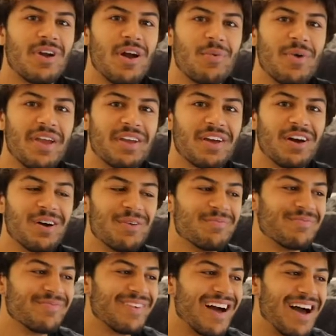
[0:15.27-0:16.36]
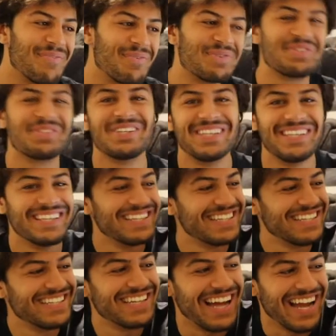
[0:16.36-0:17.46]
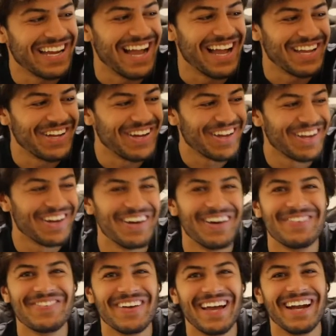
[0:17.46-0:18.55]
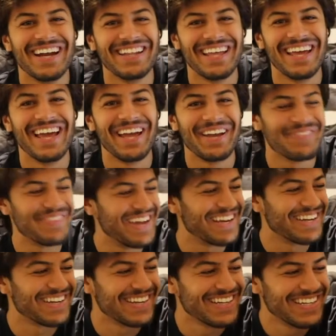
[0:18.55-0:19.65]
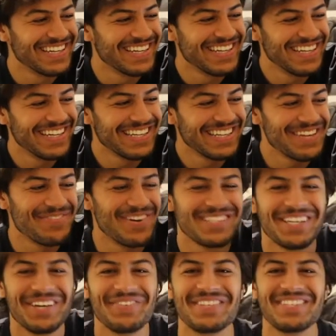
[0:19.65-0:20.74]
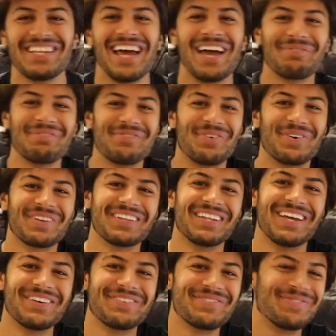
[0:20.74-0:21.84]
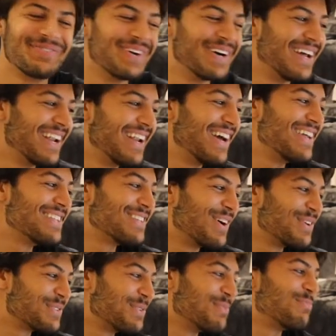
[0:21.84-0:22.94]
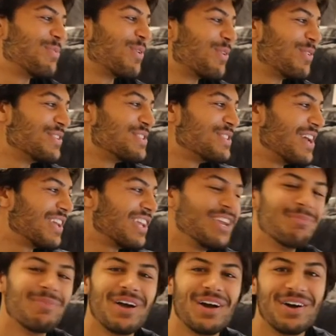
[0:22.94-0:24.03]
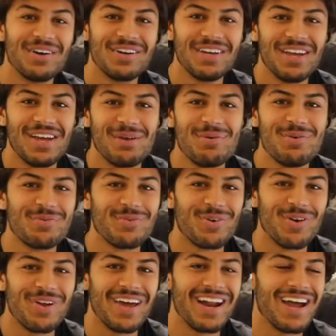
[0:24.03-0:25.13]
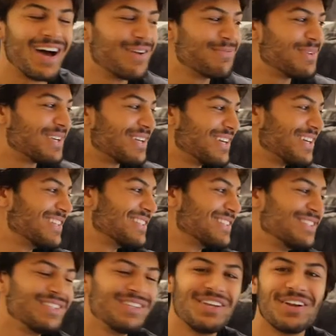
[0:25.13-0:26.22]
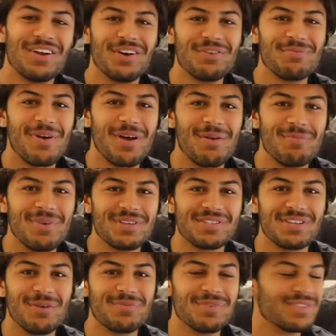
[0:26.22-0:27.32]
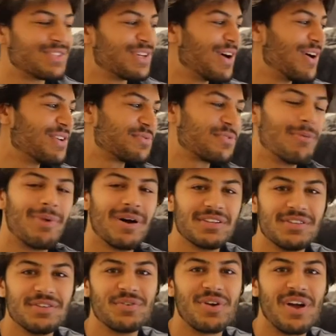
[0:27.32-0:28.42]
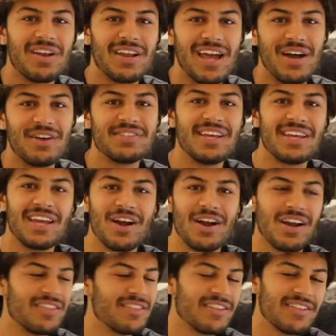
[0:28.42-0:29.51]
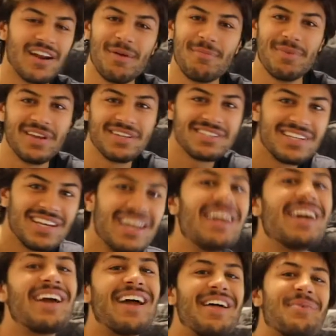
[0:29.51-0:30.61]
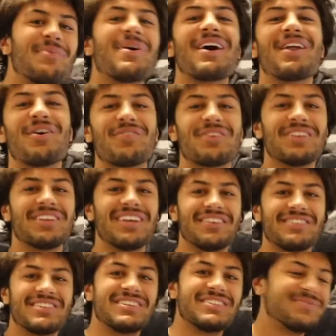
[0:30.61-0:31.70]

when I wake up, obviously, I got to cook it up, man, in the egg maker, give myself a snack before I lift. But it's also important to check email before you head out because, you know, you might have missed something. So that's what I'm about to do right now, take care of anything that I missed, and then we'll head over to lift.